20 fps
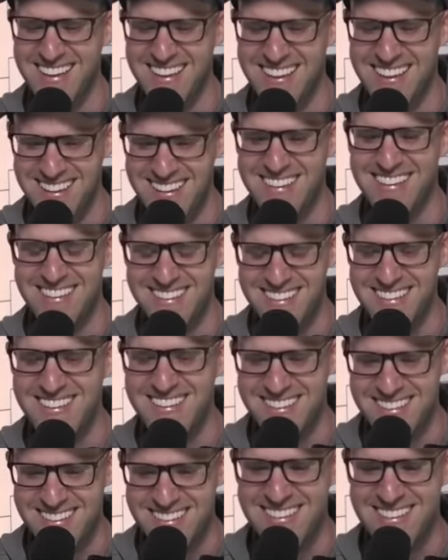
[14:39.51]

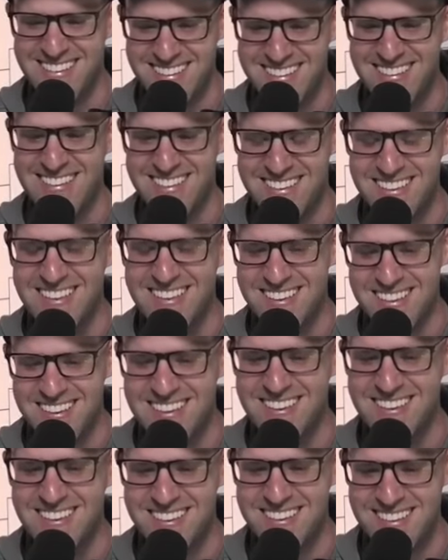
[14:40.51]

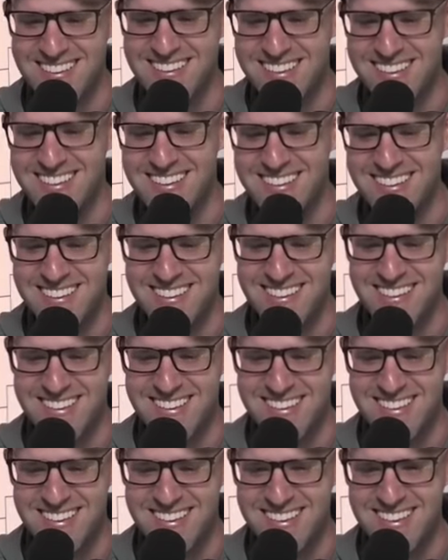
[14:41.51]

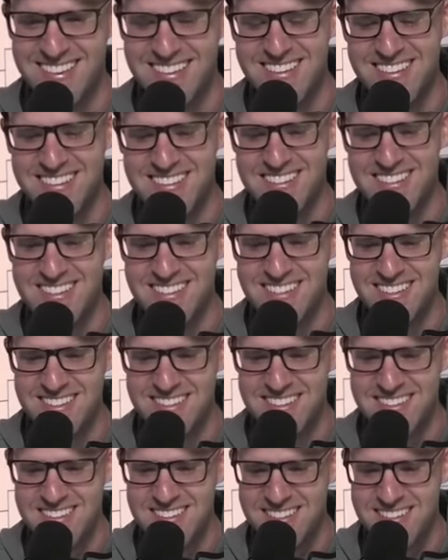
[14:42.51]

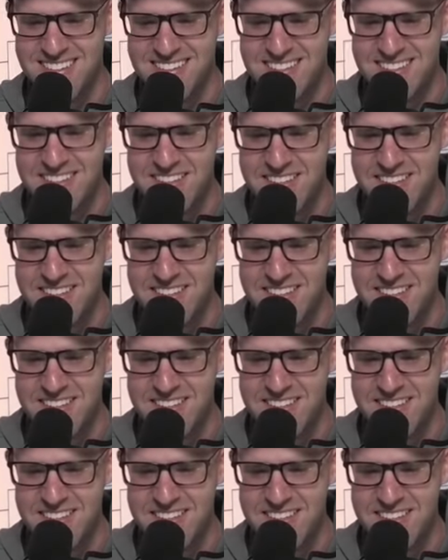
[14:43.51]
No words are spoken by the person on screen.